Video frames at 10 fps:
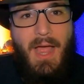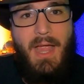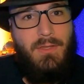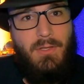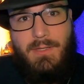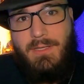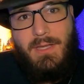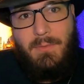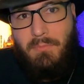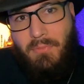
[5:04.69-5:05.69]
either
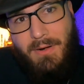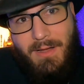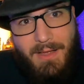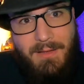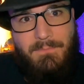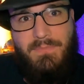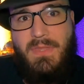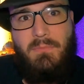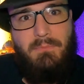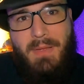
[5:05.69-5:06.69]
the
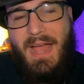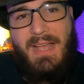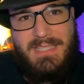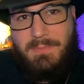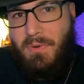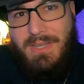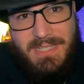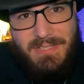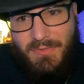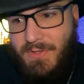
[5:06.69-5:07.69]
past,
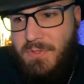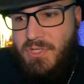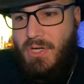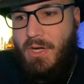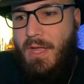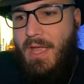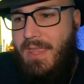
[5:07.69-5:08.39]
present, or future,